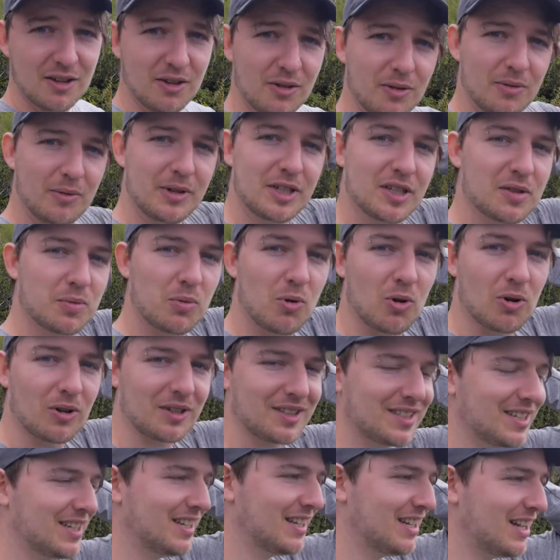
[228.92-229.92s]
We just
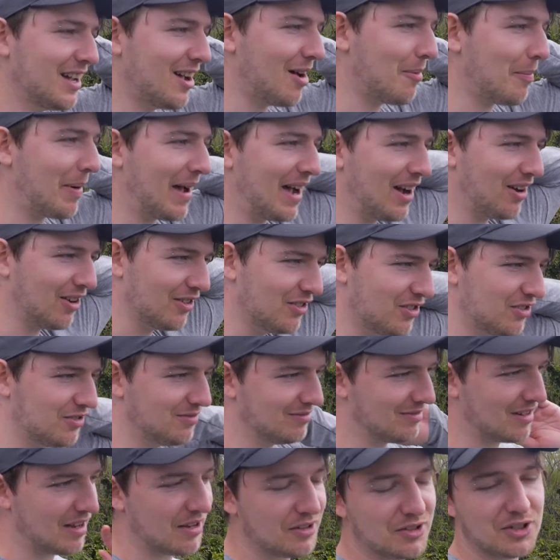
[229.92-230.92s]
walked about
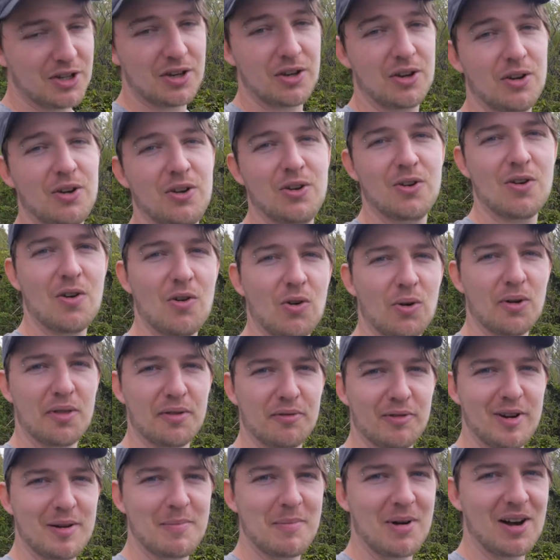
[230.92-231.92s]
2 or
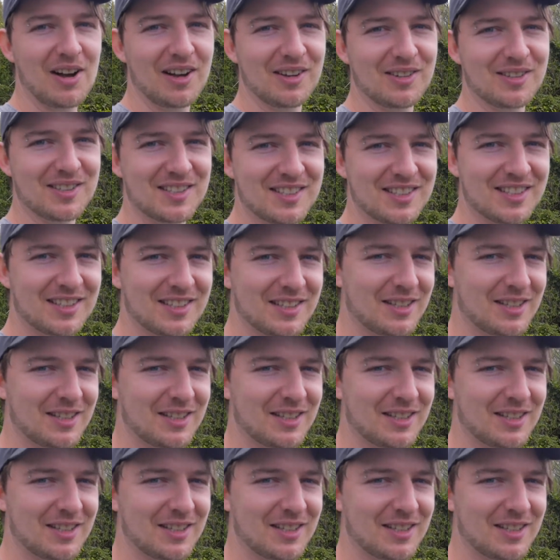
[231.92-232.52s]
3 miles